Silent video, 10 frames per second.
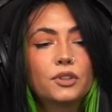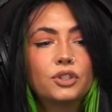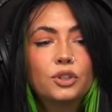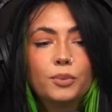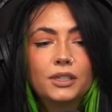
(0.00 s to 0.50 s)

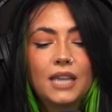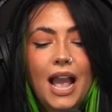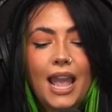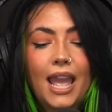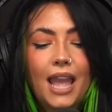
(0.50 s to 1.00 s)
super
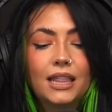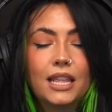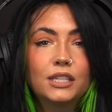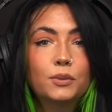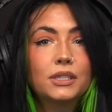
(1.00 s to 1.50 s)
tight. And
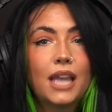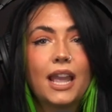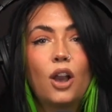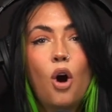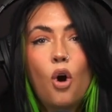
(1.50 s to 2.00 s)
this was
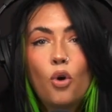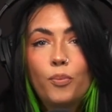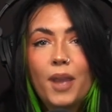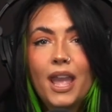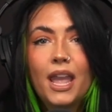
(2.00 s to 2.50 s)
like
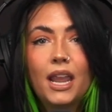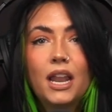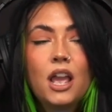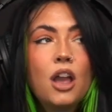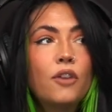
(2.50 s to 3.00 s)
open,